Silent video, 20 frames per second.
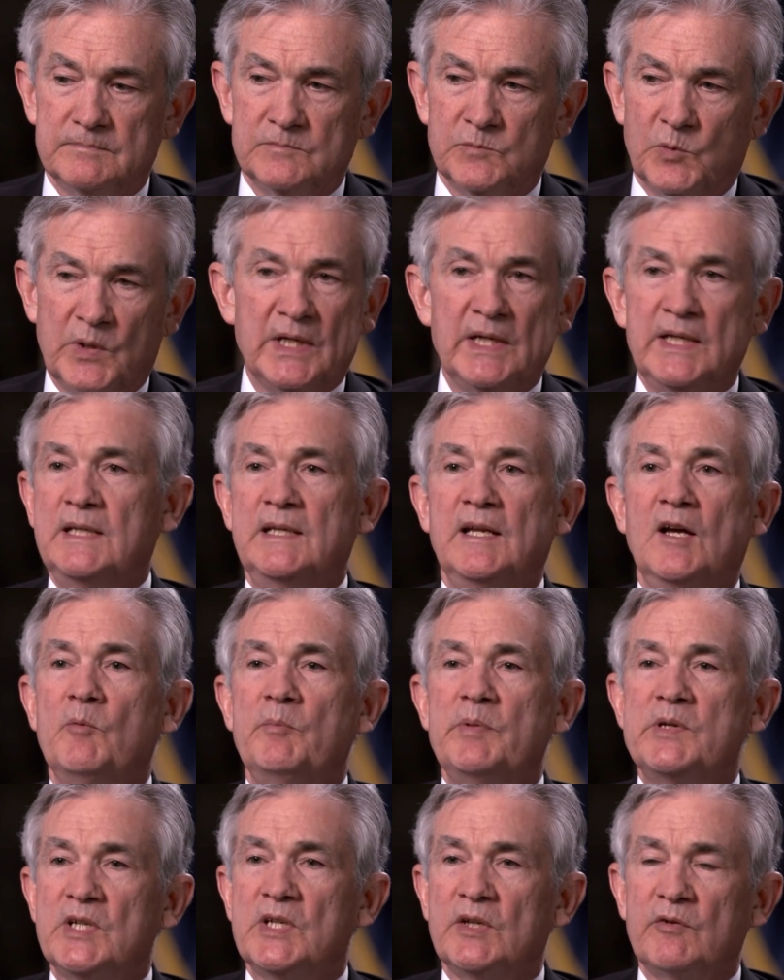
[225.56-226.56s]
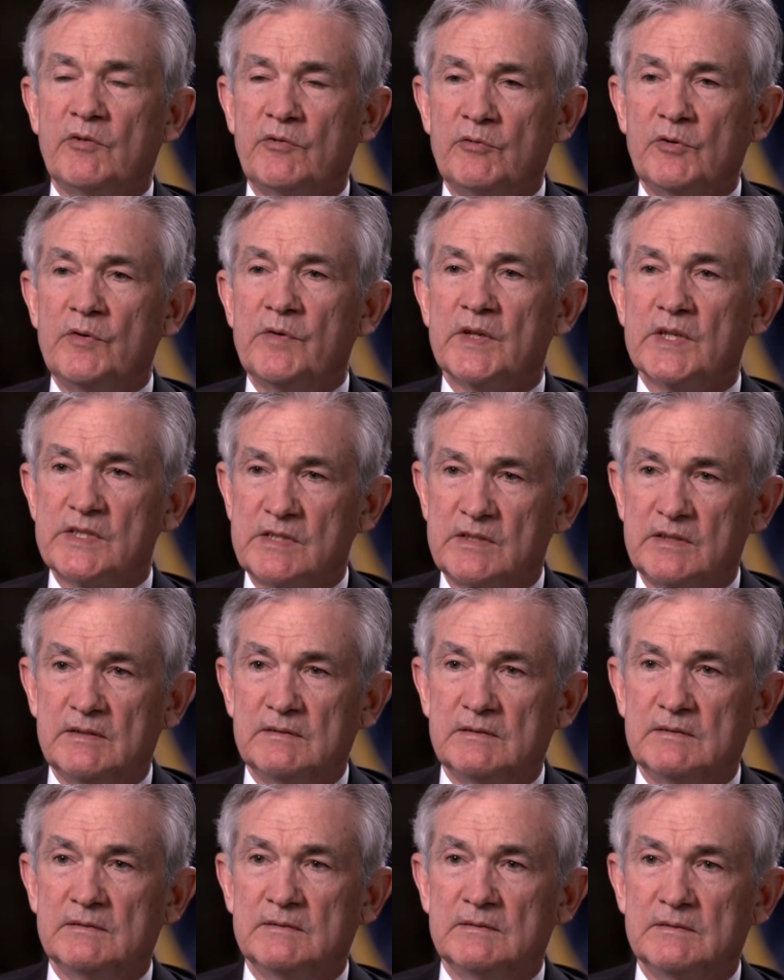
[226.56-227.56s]
going to need to help each other through this,
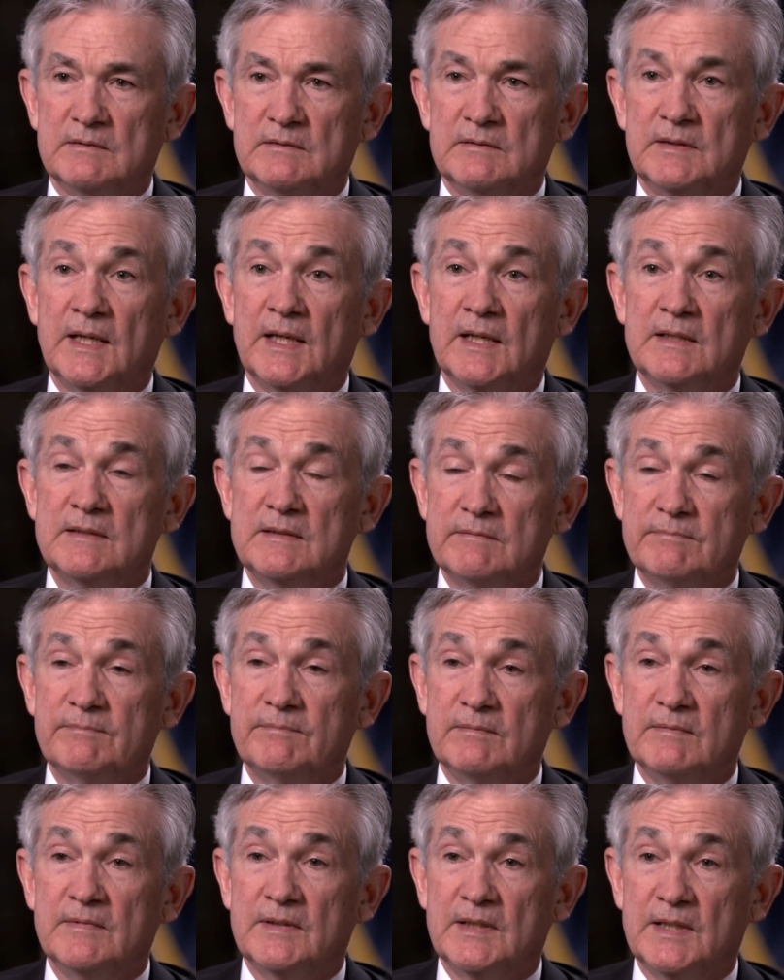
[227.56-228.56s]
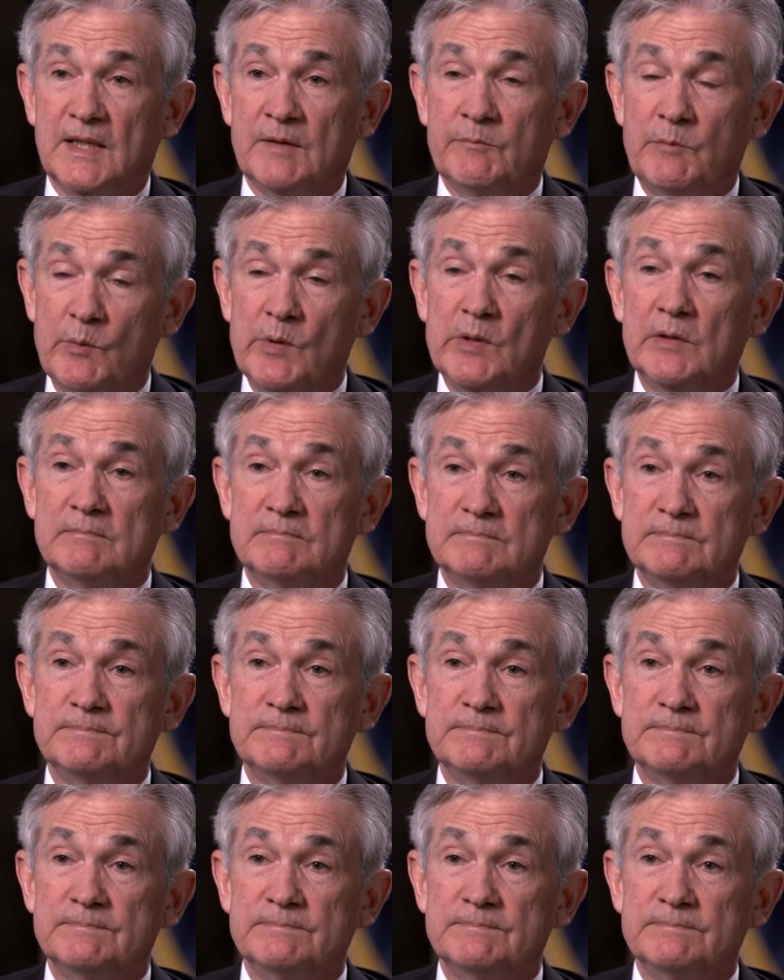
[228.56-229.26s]
and we will.